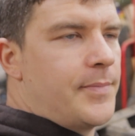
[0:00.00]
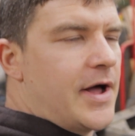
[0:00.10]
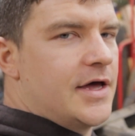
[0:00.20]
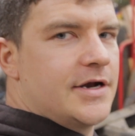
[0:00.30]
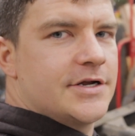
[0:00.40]

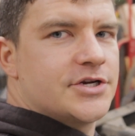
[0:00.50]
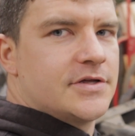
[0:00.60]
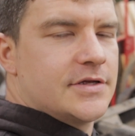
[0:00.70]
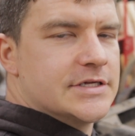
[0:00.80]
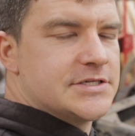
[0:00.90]
Upon
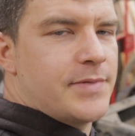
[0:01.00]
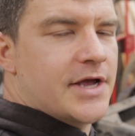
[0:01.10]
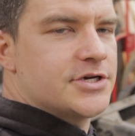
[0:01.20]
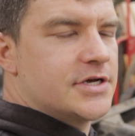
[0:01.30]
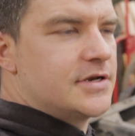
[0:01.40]
initial
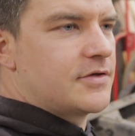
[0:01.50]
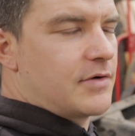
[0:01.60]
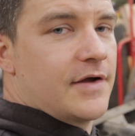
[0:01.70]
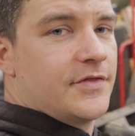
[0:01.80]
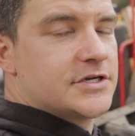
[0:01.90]
inspection, the
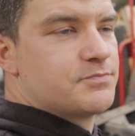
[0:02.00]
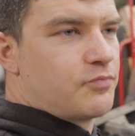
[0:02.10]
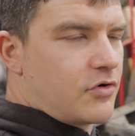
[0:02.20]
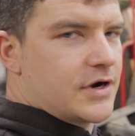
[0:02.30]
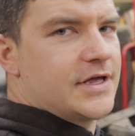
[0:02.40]
rear end looks
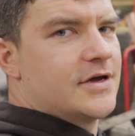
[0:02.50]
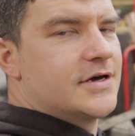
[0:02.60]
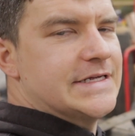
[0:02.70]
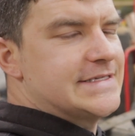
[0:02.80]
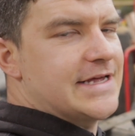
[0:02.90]
pretty
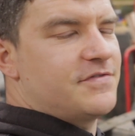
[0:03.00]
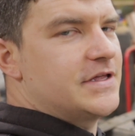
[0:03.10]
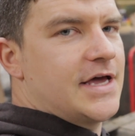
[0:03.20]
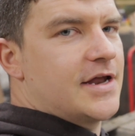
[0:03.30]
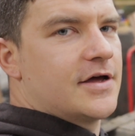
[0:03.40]
good. It's
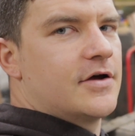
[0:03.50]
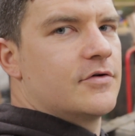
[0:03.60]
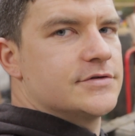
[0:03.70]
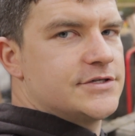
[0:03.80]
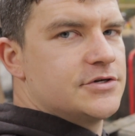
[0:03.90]
definitely not
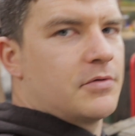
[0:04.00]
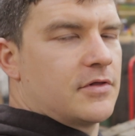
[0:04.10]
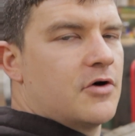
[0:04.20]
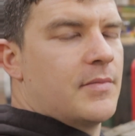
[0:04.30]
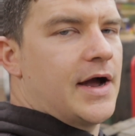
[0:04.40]
a super
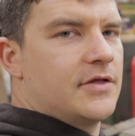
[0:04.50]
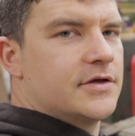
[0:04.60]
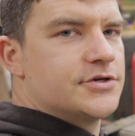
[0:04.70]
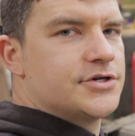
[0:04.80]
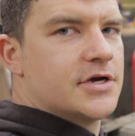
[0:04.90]
low
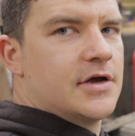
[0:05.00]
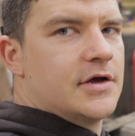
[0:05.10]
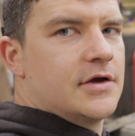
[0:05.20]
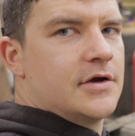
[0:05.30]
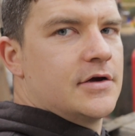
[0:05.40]
mileage
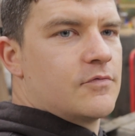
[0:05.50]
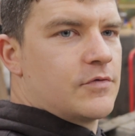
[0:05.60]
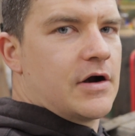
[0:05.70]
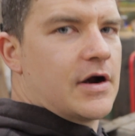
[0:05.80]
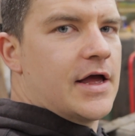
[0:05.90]

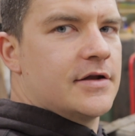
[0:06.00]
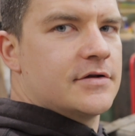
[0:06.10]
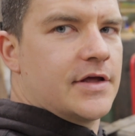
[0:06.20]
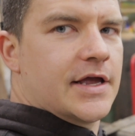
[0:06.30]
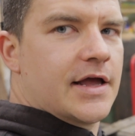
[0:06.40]
rear
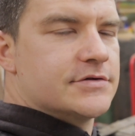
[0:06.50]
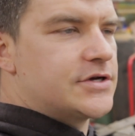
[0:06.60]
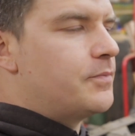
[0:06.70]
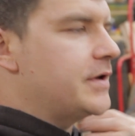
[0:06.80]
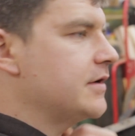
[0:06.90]
end like I was
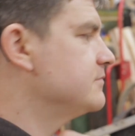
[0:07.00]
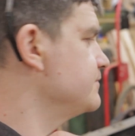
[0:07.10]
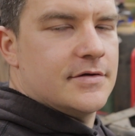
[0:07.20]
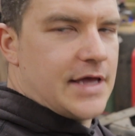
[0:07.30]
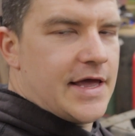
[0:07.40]
hoping.
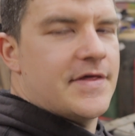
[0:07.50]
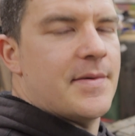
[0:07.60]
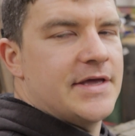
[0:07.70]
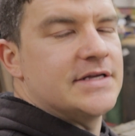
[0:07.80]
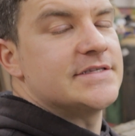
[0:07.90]
And
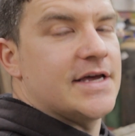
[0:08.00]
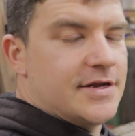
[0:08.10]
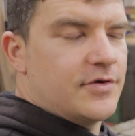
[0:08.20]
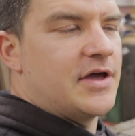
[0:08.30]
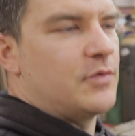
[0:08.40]
that being
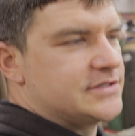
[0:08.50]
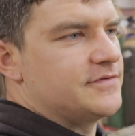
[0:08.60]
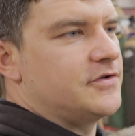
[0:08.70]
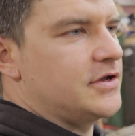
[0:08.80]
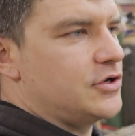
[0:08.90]
said, it was
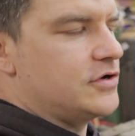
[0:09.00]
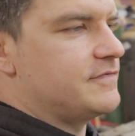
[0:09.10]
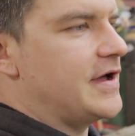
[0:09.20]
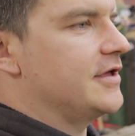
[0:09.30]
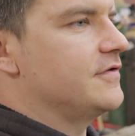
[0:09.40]
of a
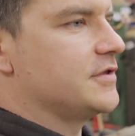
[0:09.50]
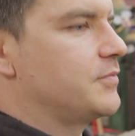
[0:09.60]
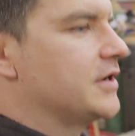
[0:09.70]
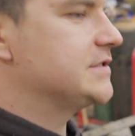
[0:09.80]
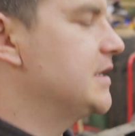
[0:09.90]
good value for the
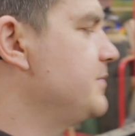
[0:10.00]
price